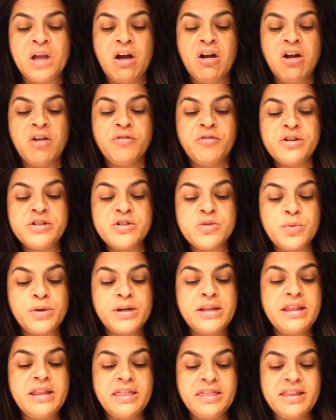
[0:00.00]
However, it's
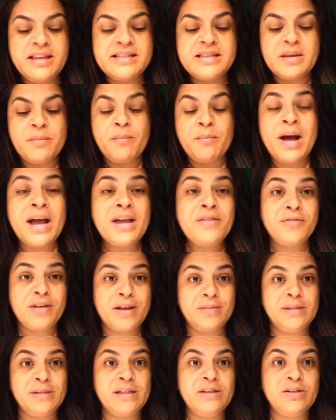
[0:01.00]
one of the things that my
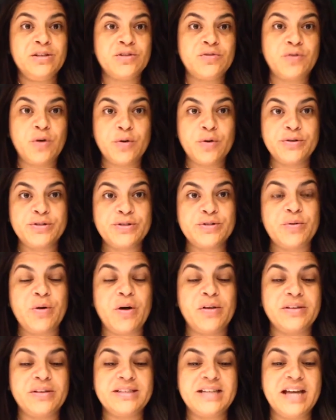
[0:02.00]
family looks forward to
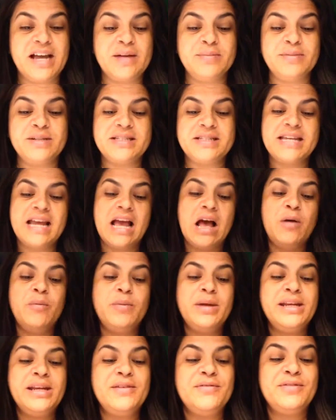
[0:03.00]
all the time, to see how
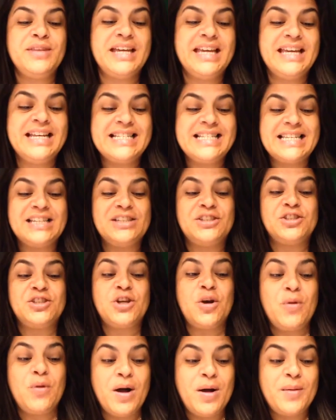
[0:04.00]
many of the kids can
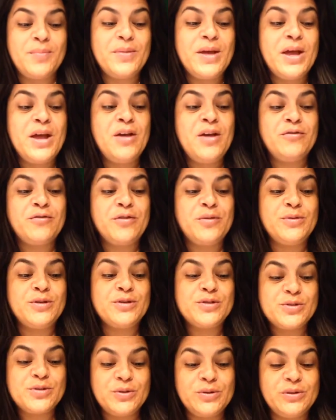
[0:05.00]
show up from
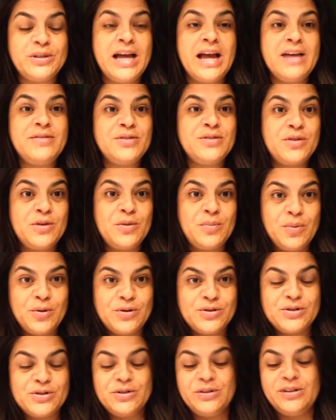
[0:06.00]
their school lives or their
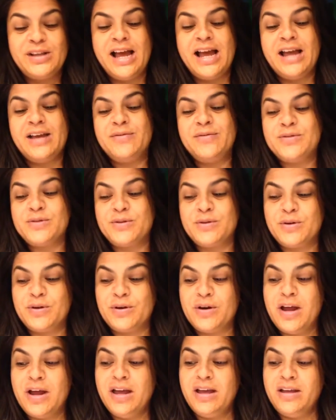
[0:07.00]
personal lives,
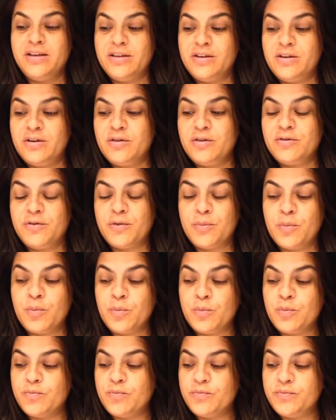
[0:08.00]
or, you know, from
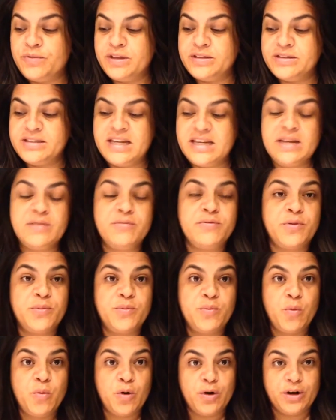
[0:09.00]
the team,
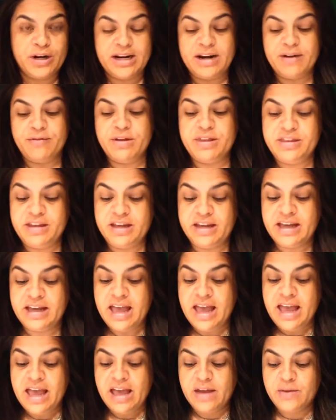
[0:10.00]
from work and everything.
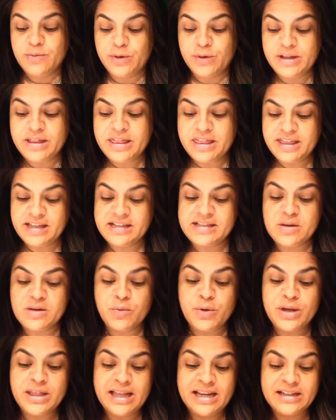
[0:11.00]
And one of the things
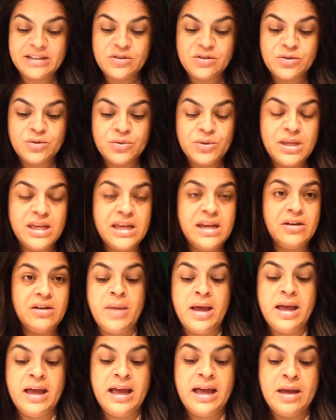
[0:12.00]
that we like to do
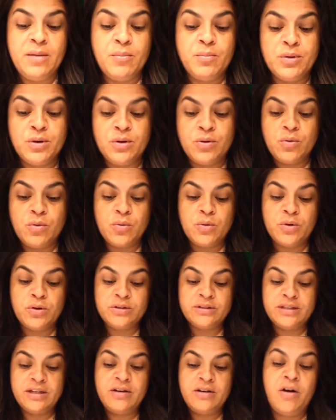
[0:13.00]
here at BOWA
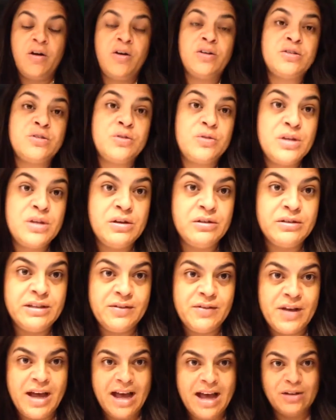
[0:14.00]
World and also the
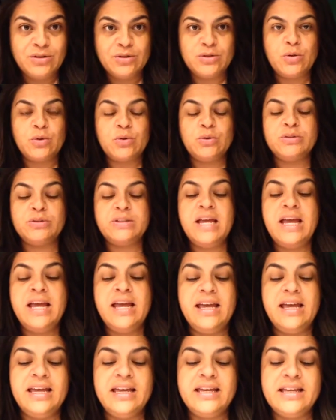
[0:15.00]
Oliva household
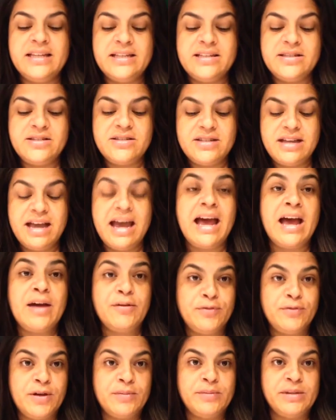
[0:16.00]
is to
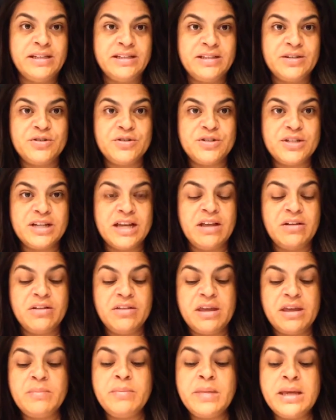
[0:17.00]
have family dinners together.
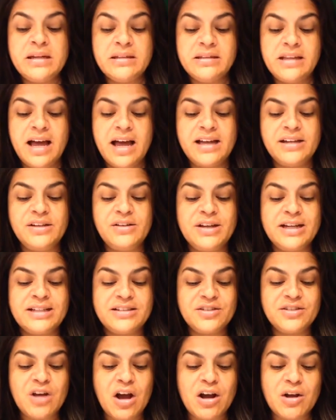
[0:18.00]
They mean a lot. You get
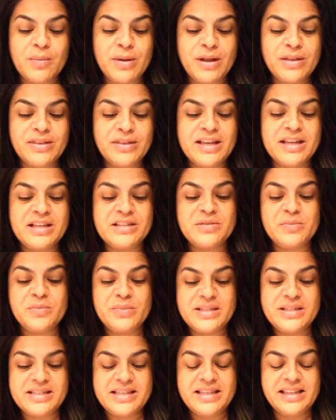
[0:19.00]
to talk about things and
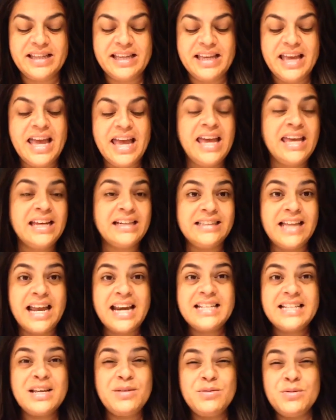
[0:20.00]
be silly. And a
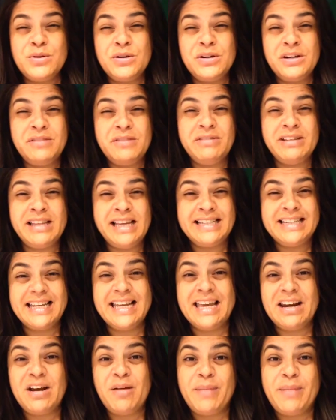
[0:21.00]
lot of times we don't even like to
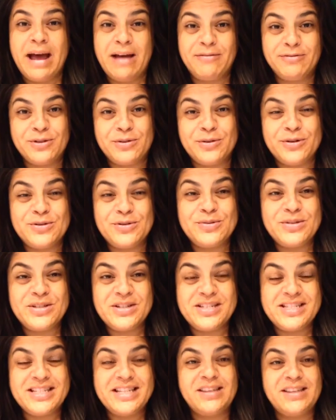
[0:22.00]
get up afterwards. We
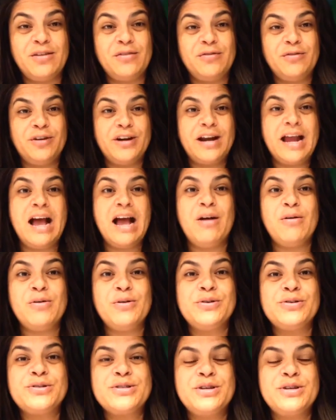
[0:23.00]
just sit there for an
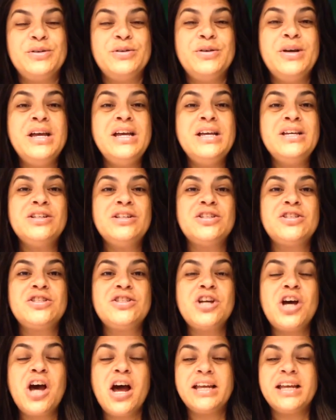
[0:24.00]
hour or so, just
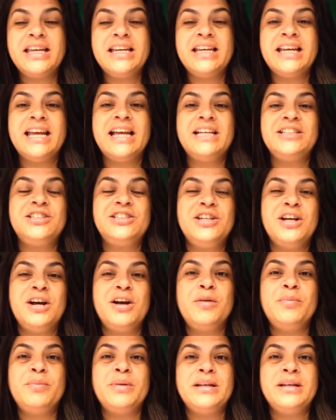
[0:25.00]
talking and catching
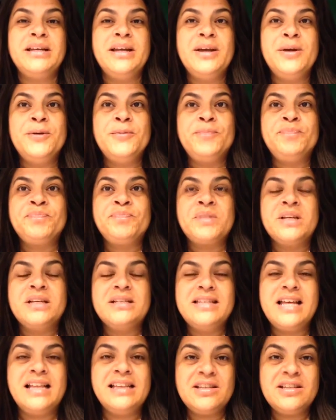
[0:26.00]
up and
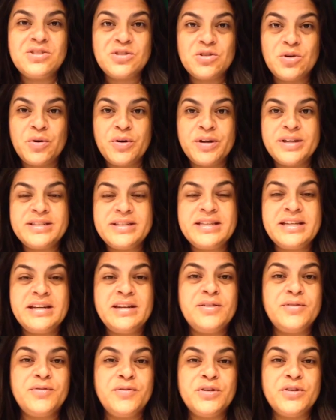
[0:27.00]
telling stories, and
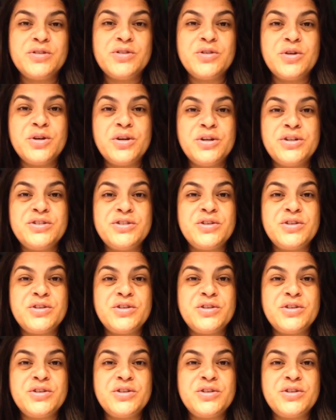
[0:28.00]
it feels so good.